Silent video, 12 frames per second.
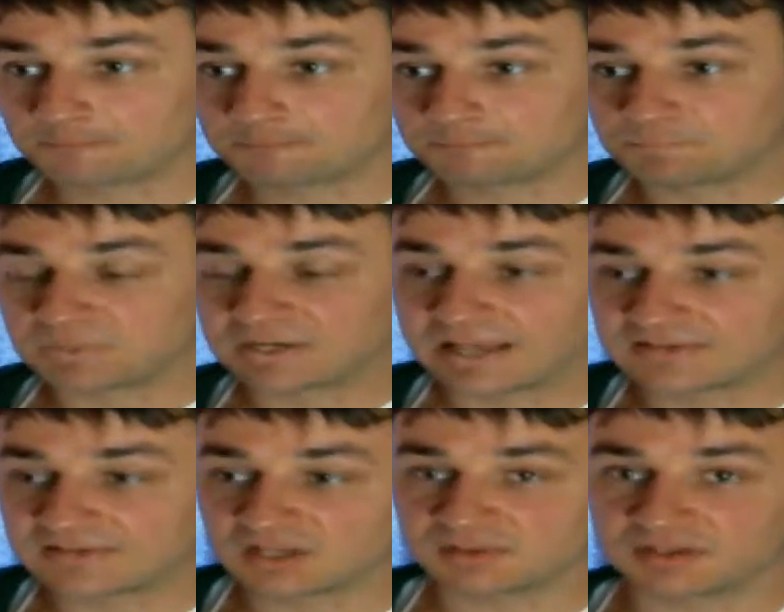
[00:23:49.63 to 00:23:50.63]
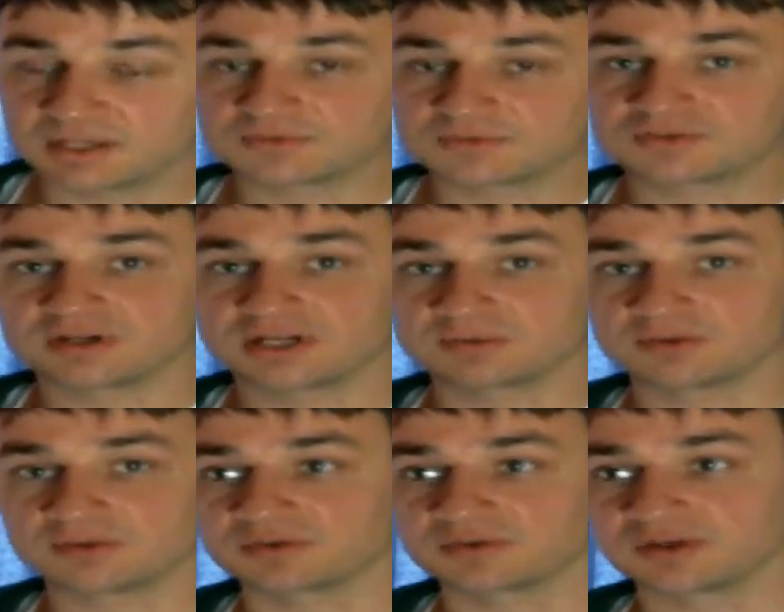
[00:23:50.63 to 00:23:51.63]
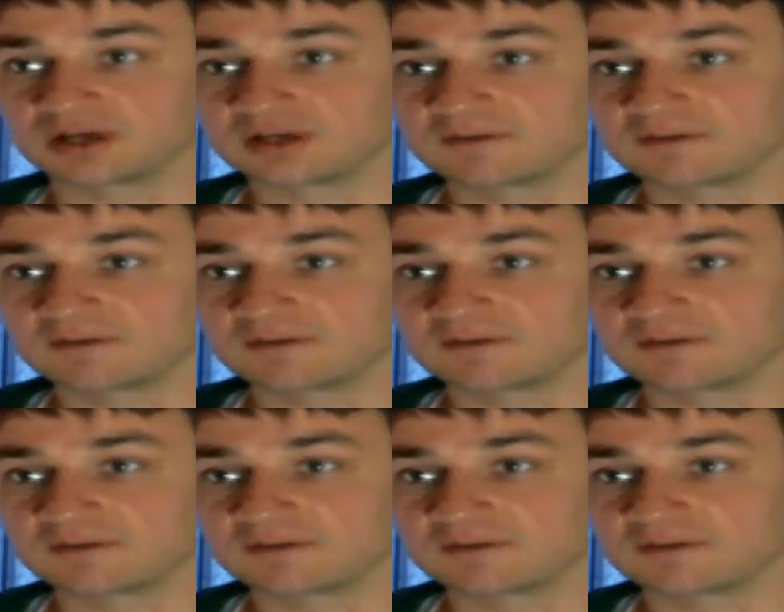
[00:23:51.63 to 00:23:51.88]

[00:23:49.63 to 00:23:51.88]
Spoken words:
but it has not been demonstrated yet with the prosody.